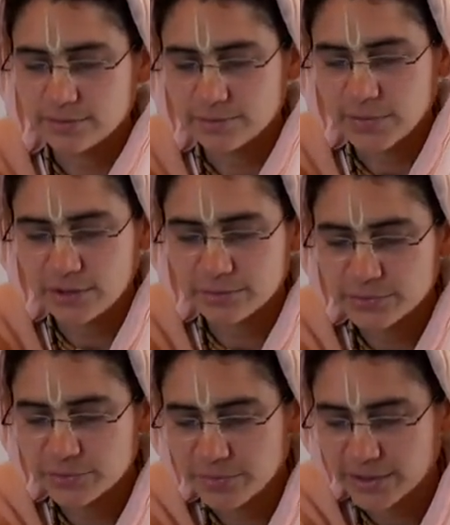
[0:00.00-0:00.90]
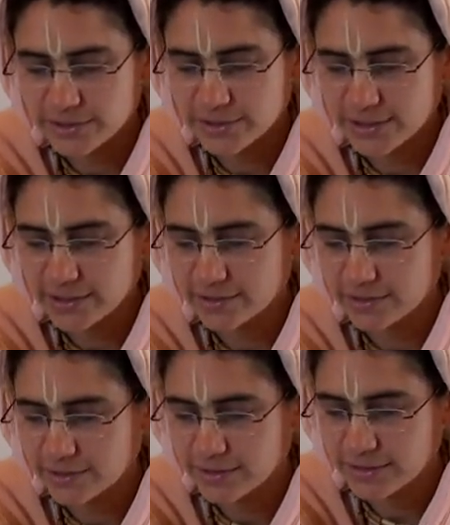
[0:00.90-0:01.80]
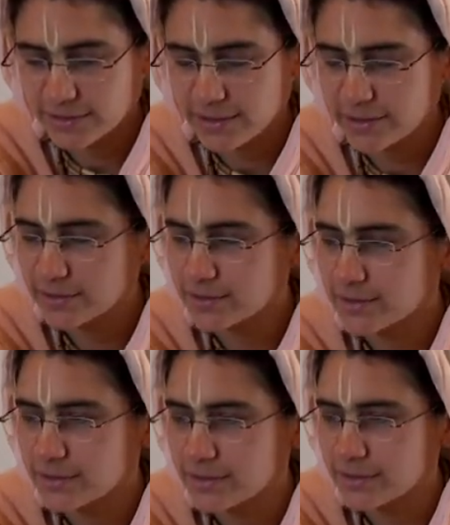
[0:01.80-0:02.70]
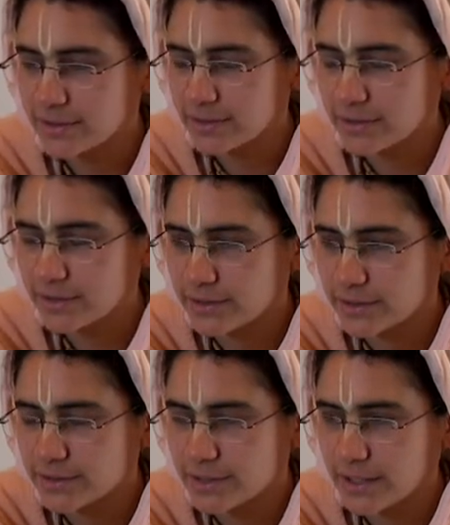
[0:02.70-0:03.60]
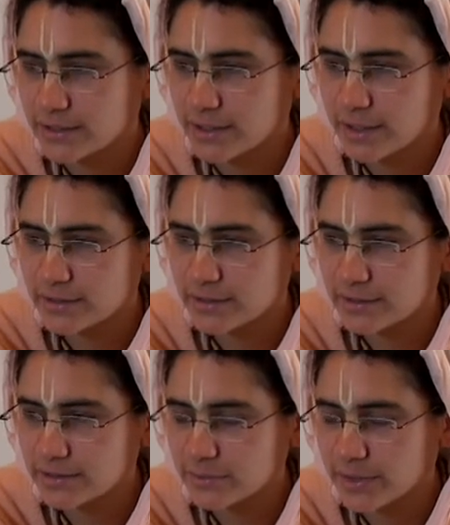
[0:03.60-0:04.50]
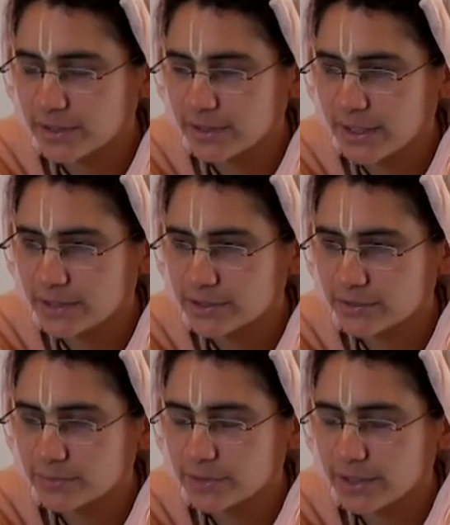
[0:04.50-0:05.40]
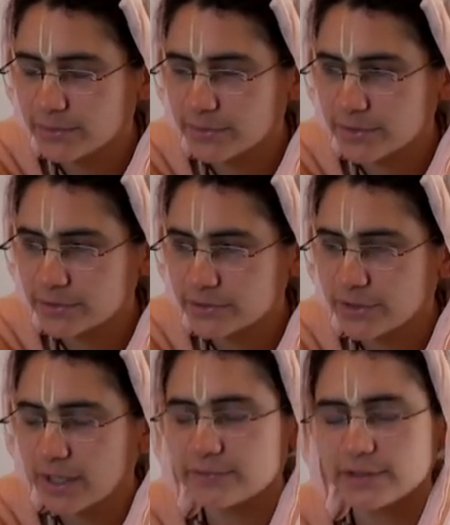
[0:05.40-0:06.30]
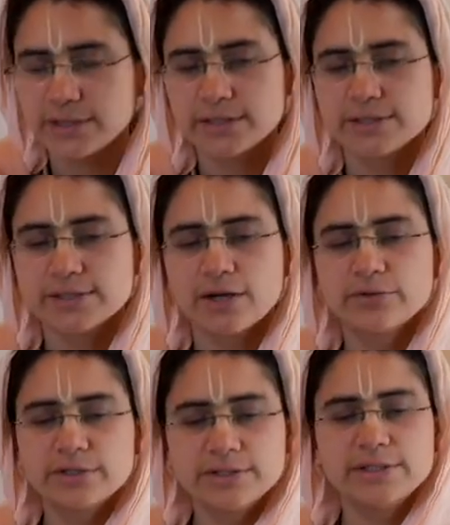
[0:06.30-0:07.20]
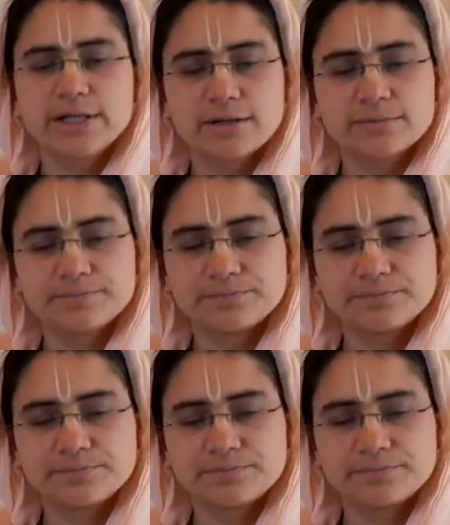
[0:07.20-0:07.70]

Param Guru Maharaj, he said that on one occasion when they were traveling in South India,